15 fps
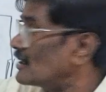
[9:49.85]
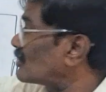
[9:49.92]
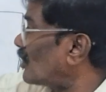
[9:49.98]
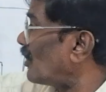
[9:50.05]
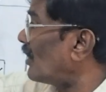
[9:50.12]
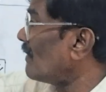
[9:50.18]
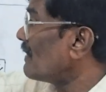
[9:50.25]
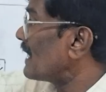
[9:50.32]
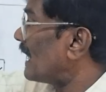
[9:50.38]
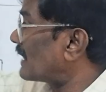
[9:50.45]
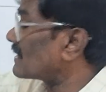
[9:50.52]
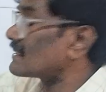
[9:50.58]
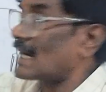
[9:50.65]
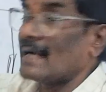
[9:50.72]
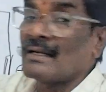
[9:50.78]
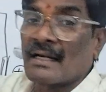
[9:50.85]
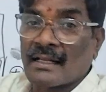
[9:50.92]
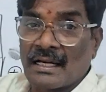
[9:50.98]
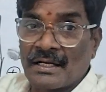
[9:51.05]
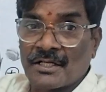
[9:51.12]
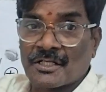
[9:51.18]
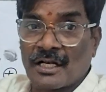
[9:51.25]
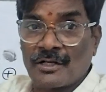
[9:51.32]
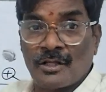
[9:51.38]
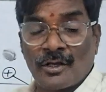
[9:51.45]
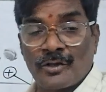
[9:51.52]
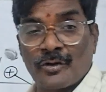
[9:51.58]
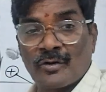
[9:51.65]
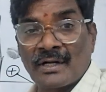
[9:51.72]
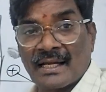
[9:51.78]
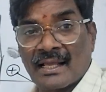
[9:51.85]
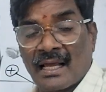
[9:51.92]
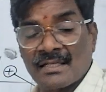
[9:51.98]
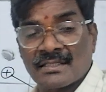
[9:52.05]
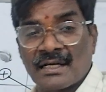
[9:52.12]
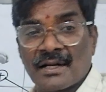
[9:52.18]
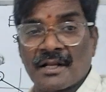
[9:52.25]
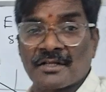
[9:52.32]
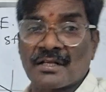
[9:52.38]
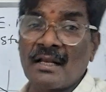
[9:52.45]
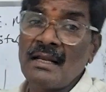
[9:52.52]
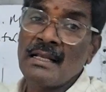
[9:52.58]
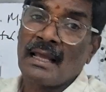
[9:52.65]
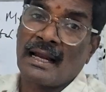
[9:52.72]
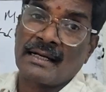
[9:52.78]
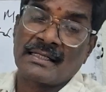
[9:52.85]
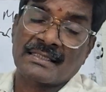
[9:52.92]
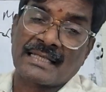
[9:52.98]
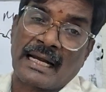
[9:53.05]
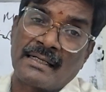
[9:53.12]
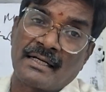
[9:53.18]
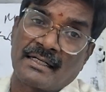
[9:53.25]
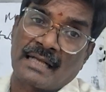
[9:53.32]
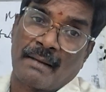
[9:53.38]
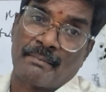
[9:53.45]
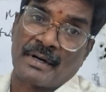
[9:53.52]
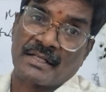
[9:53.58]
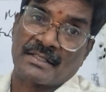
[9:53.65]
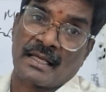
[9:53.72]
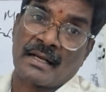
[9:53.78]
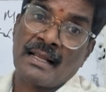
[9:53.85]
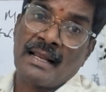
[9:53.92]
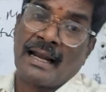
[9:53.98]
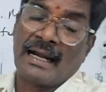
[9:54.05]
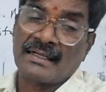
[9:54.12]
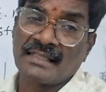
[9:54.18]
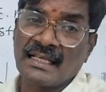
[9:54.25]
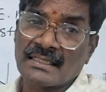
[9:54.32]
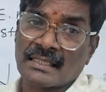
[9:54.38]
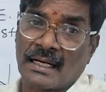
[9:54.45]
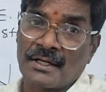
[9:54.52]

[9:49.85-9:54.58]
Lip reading: So at standard condition, unit concentration and standard temperature. At this